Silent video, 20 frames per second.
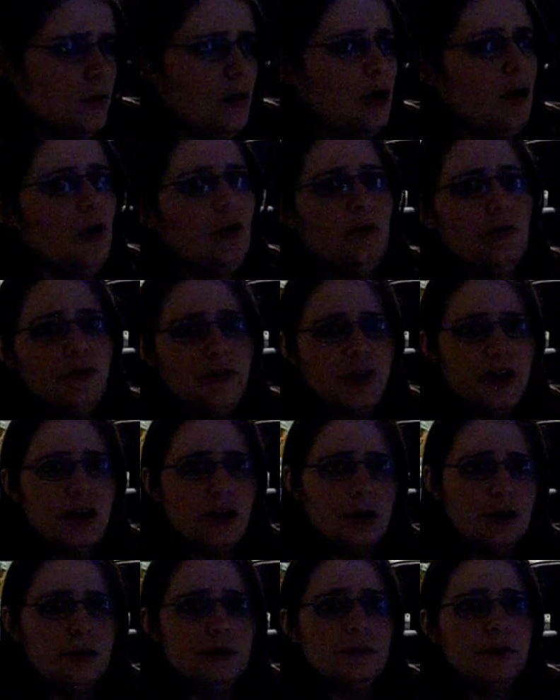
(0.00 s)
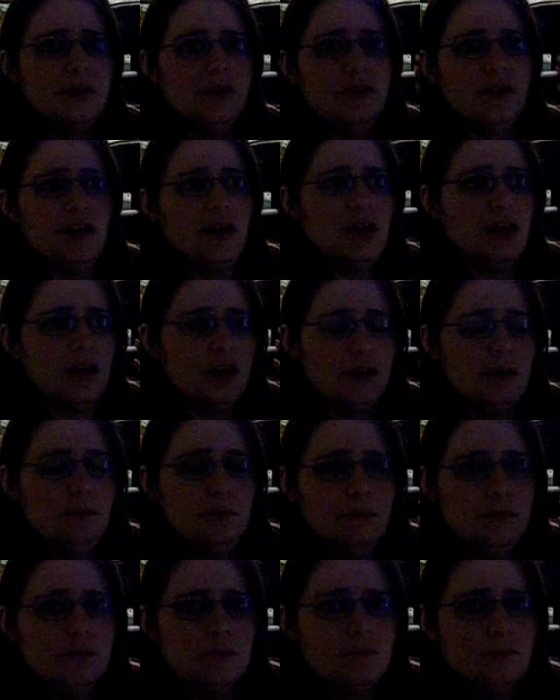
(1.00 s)
all there in the
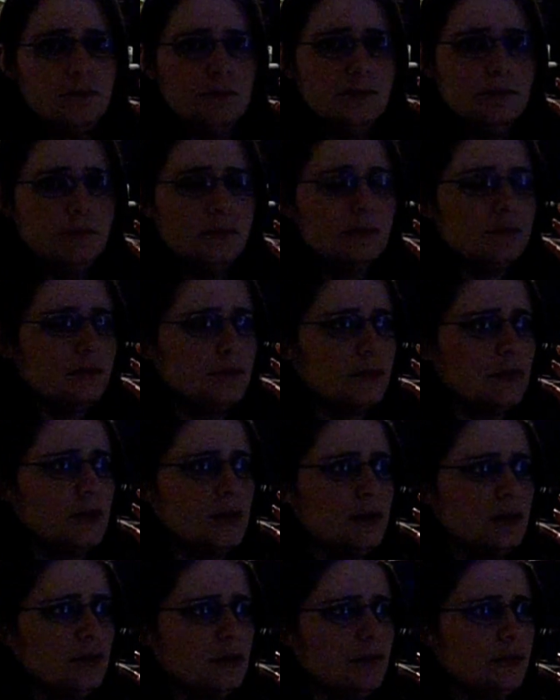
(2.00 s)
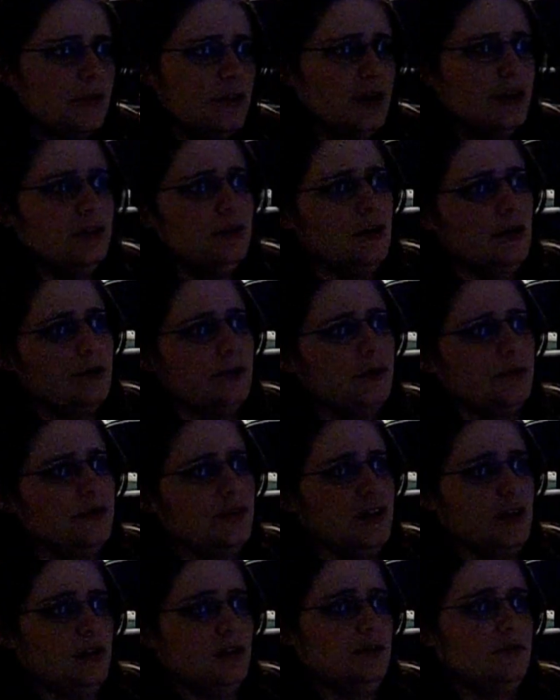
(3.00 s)
head, they know
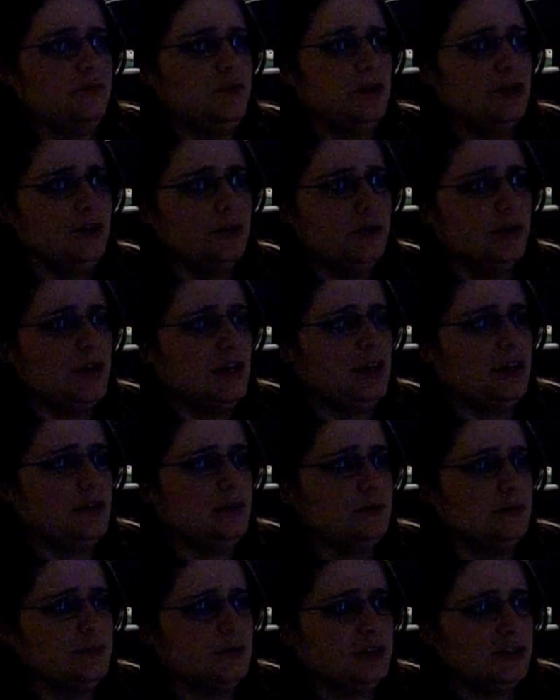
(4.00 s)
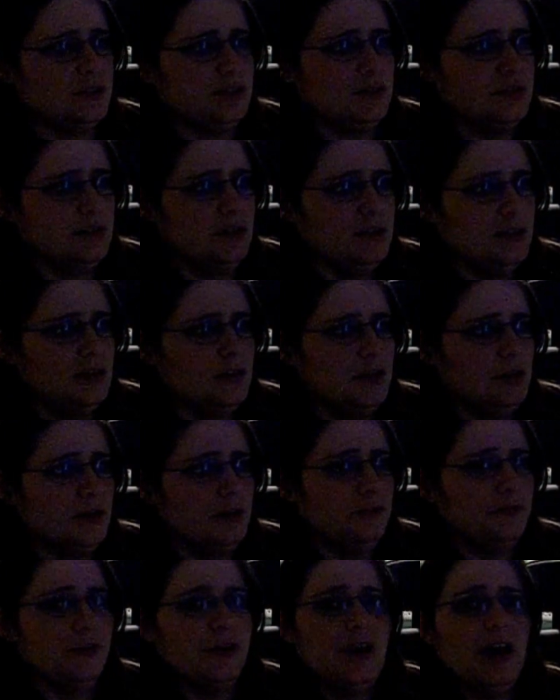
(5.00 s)
that video games
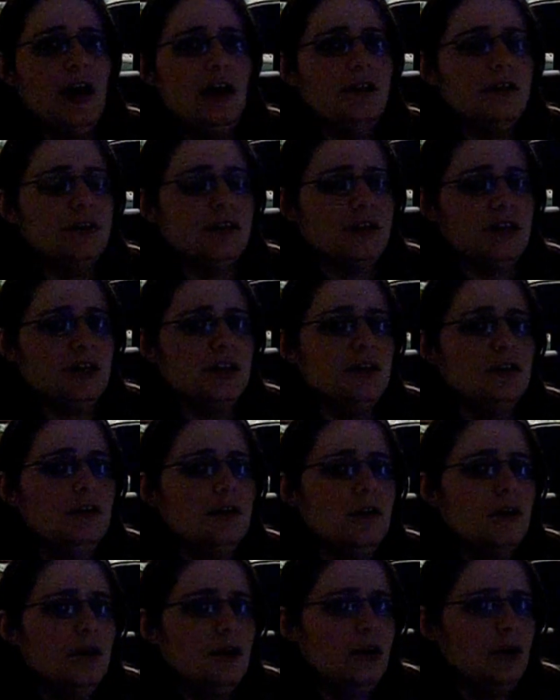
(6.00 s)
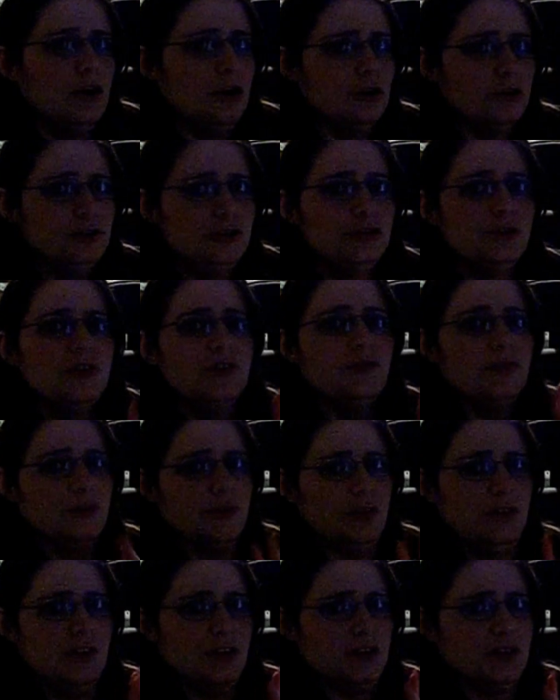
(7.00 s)
and reality are two
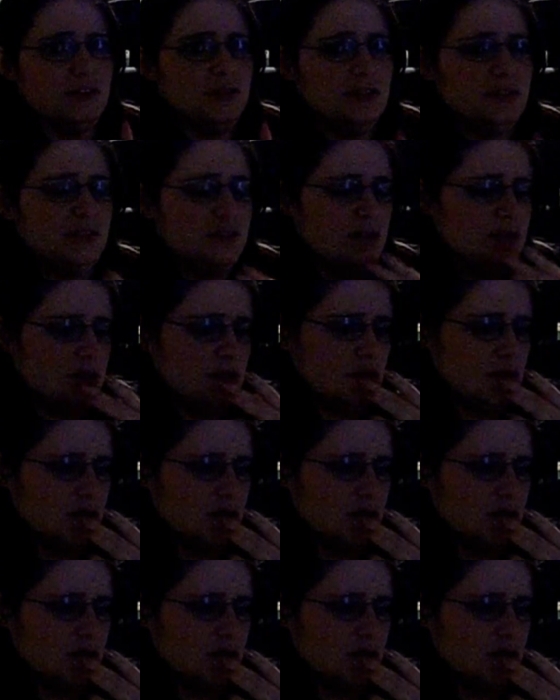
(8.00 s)
different things.